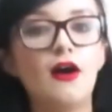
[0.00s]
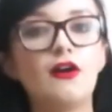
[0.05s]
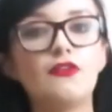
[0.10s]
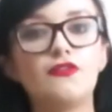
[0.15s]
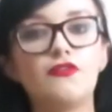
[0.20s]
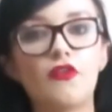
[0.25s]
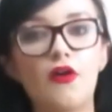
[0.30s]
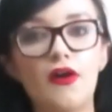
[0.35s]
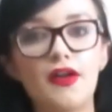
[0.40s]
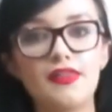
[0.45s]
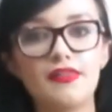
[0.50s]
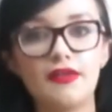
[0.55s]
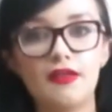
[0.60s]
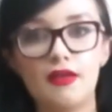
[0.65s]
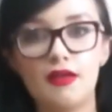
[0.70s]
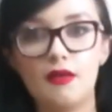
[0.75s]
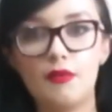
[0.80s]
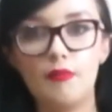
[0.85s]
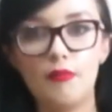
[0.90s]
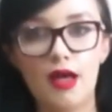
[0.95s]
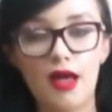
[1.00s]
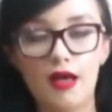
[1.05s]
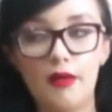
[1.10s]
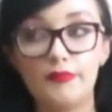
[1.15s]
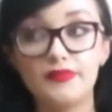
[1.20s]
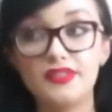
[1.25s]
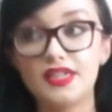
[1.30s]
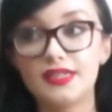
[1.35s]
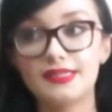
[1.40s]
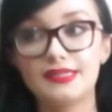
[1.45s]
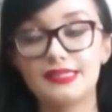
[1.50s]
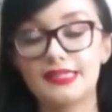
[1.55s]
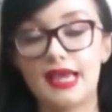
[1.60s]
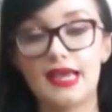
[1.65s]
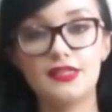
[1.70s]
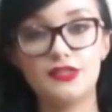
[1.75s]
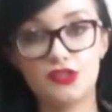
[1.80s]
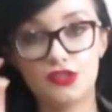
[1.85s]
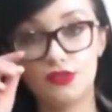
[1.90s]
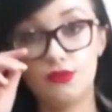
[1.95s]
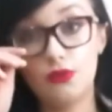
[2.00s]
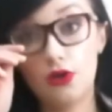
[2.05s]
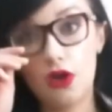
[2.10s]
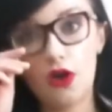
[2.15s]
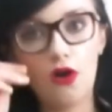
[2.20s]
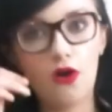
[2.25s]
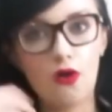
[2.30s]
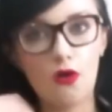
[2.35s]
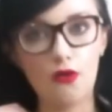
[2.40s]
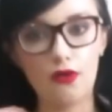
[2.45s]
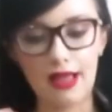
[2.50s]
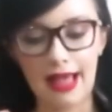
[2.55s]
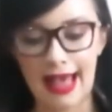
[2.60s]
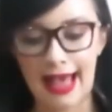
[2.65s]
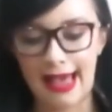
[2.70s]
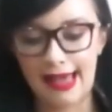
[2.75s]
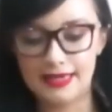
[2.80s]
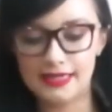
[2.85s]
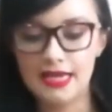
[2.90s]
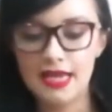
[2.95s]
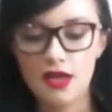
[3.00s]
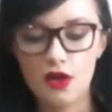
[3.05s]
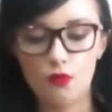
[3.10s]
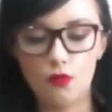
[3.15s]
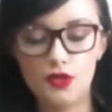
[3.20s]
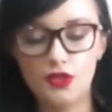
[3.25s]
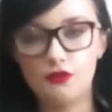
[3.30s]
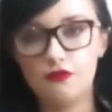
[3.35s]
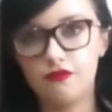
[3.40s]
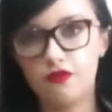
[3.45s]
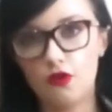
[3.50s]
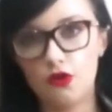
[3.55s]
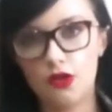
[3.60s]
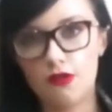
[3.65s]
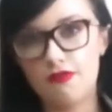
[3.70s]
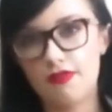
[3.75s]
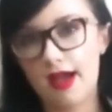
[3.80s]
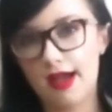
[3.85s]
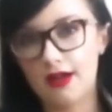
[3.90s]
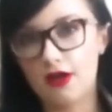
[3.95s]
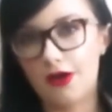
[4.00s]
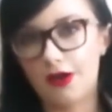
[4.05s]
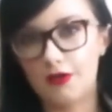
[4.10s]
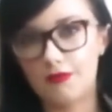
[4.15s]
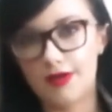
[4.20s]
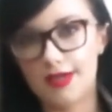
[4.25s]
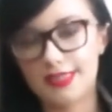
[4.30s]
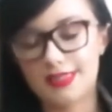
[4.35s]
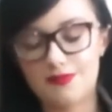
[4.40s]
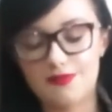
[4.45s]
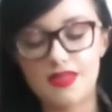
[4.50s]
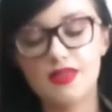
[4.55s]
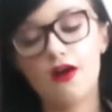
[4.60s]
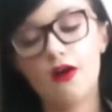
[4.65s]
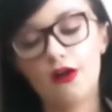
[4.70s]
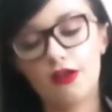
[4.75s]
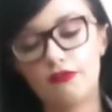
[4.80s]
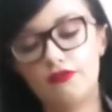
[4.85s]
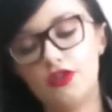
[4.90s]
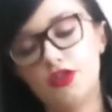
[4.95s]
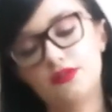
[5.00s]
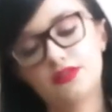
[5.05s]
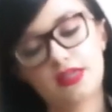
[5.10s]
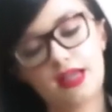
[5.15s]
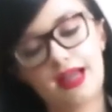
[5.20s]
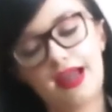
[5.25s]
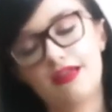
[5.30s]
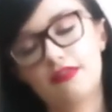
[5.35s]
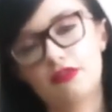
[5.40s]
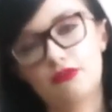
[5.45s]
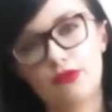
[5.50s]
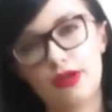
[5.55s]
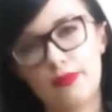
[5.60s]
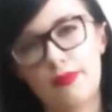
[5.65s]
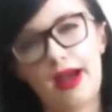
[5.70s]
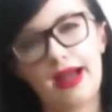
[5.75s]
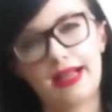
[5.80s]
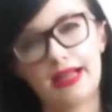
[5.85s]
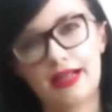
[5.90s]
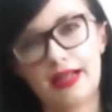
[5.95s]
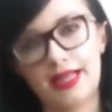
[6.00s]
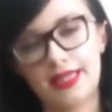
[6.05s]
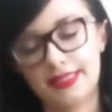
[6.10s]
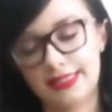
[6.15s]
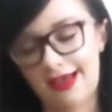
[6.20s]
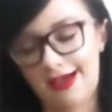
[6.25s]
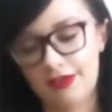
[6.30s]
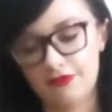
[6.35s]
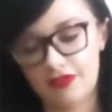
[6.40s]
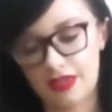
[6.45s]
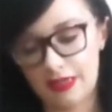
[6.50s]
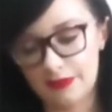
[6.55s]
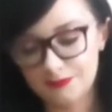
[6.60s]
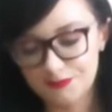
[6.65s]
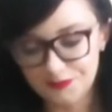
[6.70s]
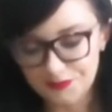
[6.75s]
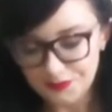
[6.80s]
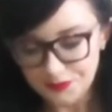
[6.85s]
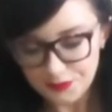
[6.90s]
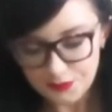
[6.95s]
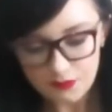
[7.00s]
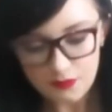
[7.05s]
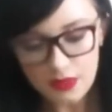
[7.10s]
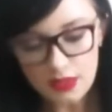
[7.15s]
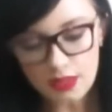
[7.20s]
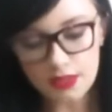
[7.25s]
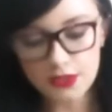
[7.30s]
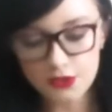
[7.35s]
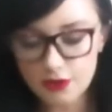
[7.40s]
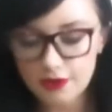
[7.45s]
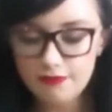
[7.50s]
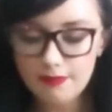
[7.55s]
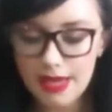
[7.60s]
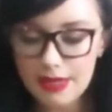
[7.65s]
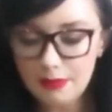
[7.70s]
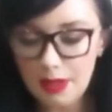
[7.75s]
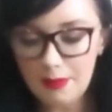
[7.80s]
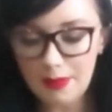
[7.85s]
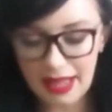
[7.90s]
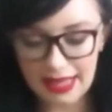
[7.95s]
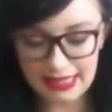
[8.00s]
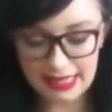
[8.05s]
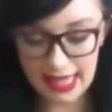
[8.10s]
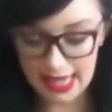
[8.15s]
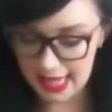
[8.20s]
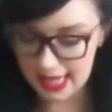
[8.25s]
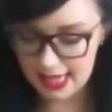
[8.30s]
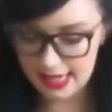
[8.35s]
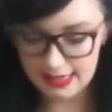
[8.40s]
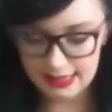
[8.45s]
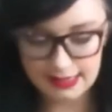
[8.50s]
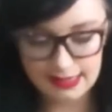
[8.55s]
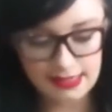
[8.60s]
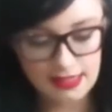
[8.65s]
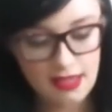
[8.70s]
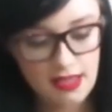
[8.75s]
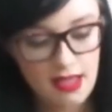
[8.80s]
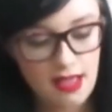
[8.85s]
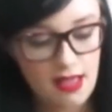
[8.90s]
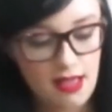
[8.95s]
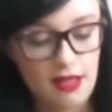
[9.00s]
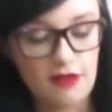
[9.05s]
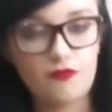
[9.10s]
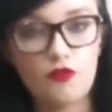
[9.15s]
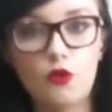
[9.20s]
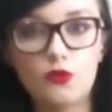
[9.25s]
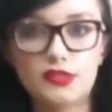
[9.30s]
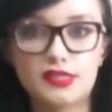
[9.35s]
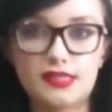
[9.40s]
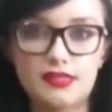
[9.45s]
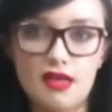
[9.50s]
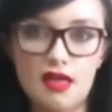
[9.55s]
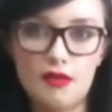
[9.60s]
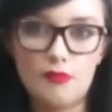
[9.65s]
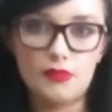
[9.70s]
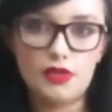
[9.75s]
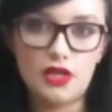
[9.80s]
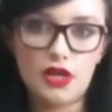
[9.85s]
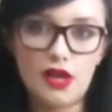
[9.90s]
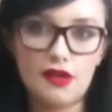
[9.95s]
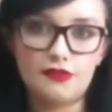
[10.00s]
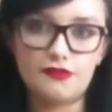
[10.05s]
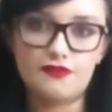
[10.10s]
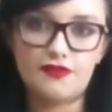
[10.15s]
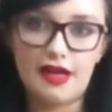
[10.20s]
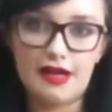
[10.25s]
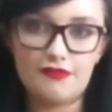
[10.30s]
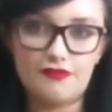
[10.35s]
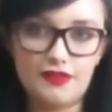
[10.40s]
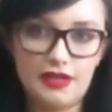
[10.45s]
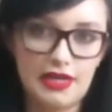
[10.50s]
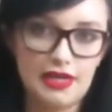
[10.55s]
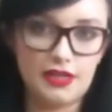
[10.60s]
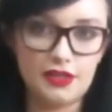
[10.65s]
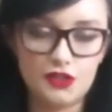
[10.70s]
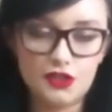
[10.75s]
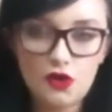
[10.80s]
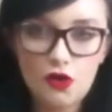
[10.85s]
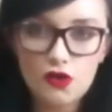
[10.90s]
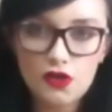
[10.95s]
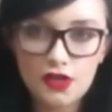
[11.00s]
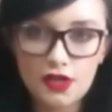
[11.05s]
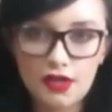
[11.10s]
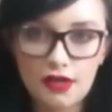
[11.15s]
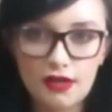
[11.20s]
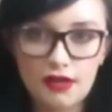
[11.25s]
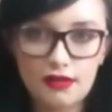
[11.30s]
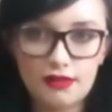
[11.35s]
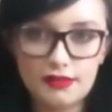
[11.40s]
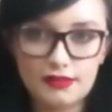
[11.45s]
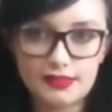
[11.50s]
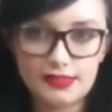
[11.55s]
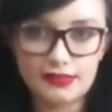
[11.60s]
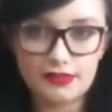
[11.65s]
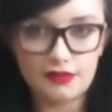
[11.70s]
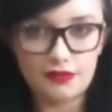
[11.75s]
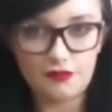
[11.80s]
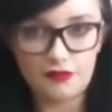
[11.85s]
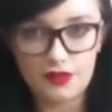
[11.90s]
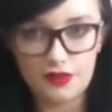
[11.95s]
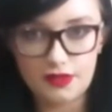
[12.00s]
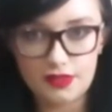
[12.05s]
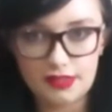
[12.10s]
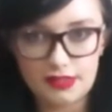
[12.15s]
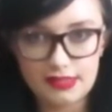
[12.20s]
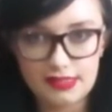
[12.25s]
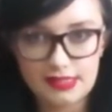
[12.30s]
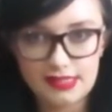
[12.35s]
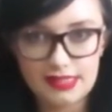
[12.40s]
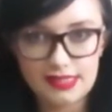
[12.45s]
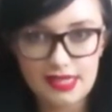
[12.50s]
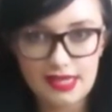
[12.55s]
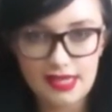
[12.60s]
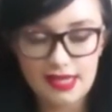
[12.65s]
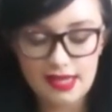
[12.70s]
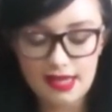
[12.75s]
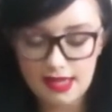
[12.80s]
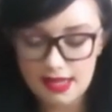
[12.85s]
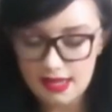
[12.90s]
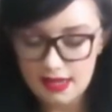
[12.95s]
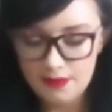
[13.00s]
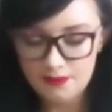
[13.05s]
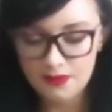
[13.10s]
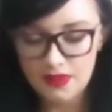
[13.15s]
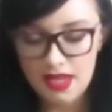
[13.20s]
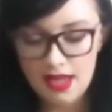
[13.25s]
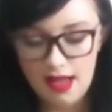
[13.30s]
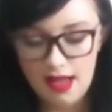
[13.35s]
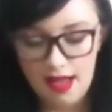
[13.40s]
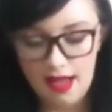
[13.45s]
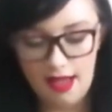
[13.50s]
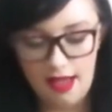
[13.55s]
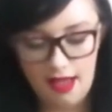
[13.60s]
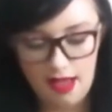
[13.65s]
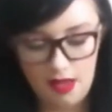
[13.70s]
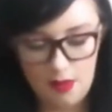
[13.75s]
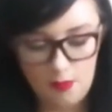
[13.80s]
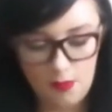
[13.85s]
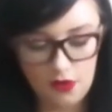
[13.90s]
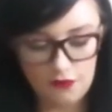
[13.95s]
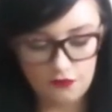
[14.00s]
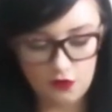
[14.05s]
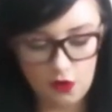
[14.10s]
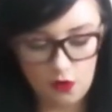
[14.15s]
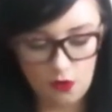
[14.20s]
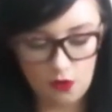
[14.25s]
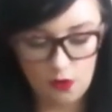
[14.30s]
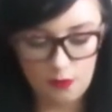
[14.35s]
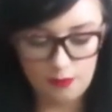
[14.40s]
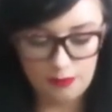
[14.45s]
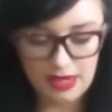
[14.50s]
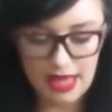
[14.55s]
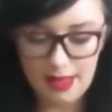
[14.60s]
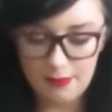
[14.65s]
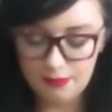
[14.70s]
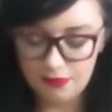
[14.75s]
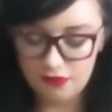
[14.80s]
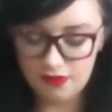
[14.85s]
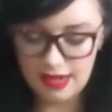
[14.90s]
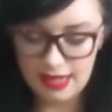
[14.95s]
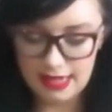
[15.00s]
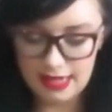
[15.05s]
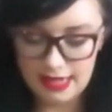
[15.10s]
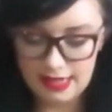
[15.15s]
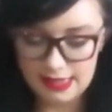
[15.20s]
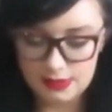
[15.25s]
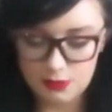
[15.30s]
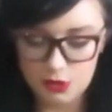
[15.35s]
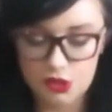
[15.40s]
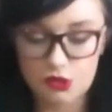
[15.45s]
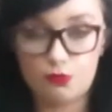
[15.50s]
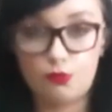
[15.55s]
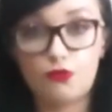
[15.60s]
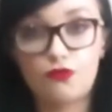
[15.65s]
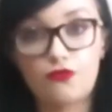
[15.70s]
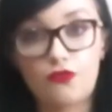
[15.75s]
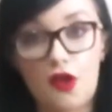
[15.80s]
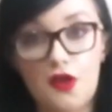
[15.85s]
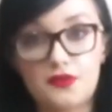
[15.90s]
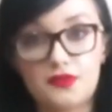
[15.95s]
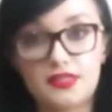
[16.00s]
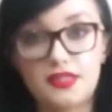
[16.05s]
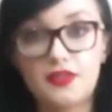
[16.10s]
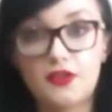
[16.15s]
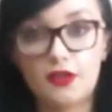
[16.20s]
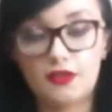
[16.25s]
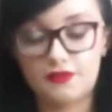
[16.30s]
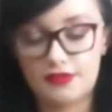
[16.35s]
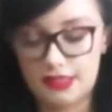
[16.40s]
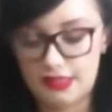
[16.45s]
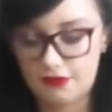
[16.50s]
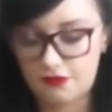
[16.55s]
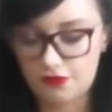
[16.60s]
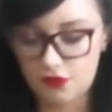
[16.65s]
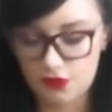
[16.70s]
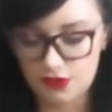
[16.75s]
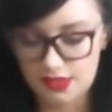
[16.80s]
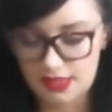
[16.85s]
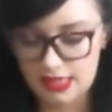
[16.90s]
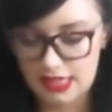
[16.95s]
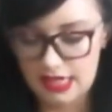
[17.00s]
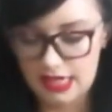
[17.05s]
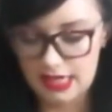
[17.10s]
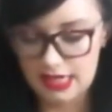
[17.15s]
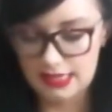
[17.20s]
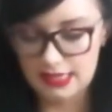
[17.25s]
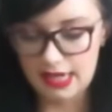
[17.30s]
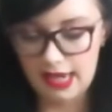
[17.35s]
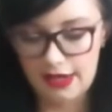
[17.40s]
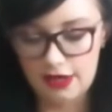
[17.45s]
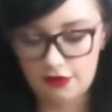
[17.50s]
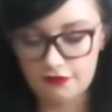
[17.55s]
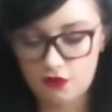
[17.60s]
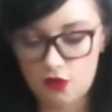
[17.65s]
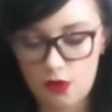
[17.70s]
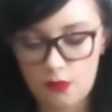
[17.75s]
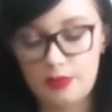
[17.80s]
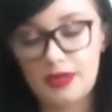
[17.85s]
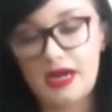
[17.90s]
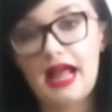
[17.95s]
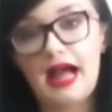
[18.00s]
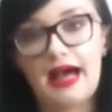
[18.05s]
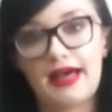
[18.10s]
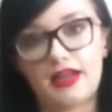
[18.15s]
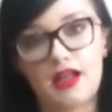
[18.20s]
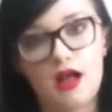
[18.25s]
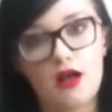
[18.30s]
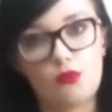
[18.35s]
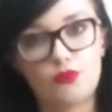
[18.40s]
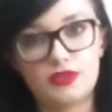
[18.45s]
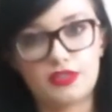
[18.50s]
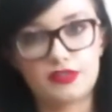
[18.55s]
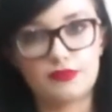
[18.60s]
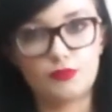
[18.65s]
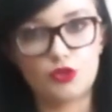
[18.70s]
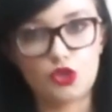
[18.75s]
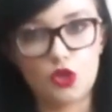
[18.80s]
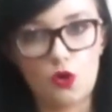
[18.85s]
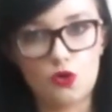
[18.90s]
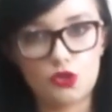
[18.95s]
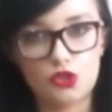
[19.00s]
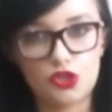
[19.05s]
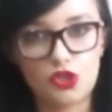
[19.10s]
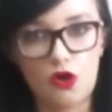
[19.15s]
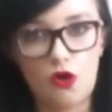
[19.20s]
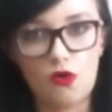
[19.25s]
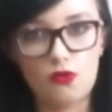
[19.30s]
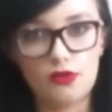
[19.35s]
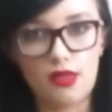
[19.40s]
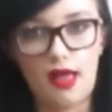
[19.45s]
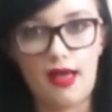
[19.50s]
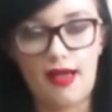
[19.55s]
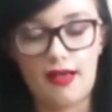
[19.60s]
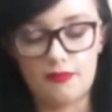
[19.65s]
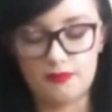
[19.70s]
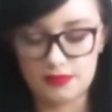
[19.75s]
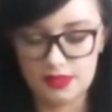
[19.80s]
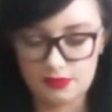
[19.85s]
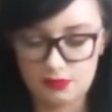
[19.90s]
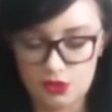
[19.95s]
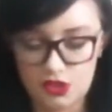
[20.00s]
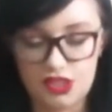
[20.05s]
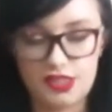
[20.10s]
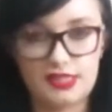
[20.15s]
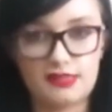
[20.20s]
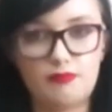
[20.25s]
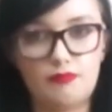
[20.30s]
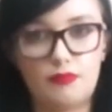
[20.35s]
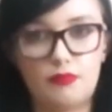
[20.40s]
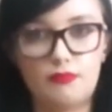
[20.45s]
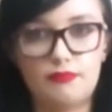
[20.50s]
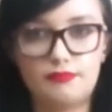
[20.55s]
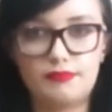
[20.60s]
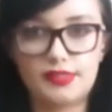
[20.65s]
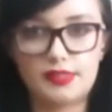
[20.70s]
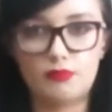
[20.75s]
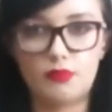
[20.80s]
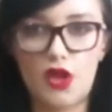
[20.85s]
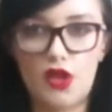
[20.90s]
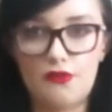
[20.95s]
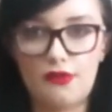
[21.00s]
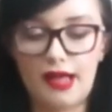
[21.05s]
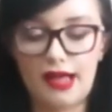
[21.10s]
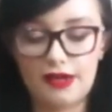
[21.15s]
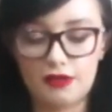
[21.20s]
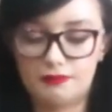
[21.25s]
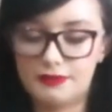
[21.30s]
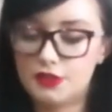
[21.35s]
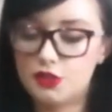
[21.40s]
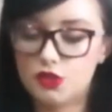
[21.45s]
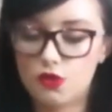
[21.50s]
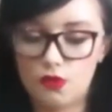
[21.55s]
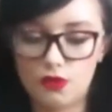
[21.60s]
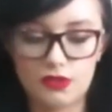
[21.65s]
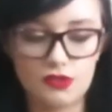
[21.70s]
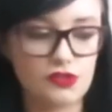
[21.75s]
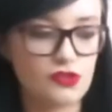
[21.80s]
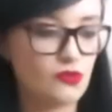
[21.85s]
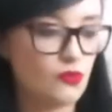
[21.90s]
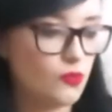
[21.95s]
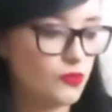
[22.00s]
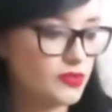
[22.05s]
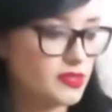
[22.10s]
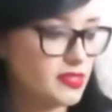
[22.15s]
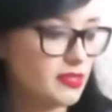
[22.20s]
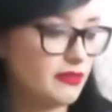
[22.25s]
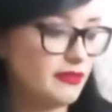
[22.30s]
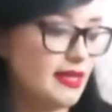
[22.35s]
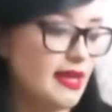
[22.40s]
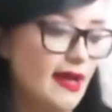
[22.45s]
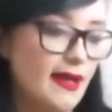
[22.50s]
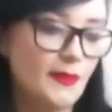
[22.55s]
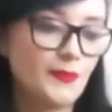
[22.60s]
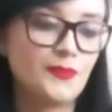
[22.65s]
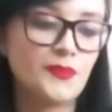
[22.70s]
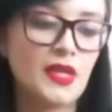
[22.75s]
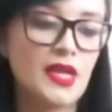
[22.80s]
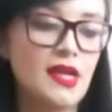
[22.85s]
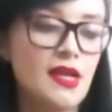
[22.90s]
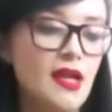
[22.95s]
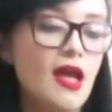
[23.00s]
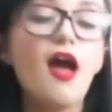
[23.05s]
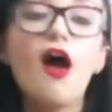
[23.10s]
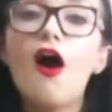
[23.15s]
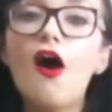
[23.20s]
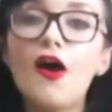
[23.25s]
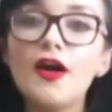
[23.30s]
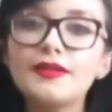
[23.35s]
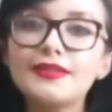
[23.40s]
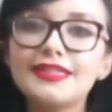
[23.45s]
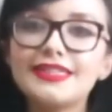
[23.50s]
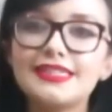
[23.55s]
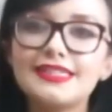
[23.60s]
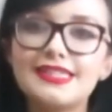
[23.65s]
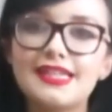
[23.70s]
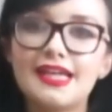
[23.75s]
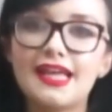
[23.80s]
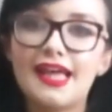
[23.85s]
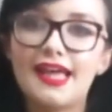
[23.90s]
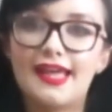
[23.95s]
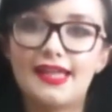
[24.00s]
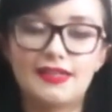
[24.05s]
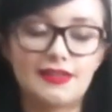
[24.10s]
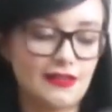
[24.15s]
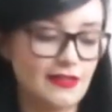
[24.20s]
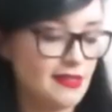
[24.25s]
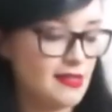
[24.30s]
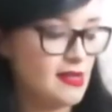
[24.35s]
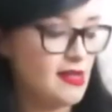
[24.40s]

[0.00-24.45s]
I fry them, doesn't take too long, and when you follow that kind of recipe that I've used, I get 3 pancakes out of it. So I've made my pancakes. I've got some low fat vanilla yogurt, if you can see. I've got blackberries, which were frozen, that I've defrosted, and I've got banana with some choc shot, which is some low calorie chocolate sauce. So yeah, I'm going to dig in.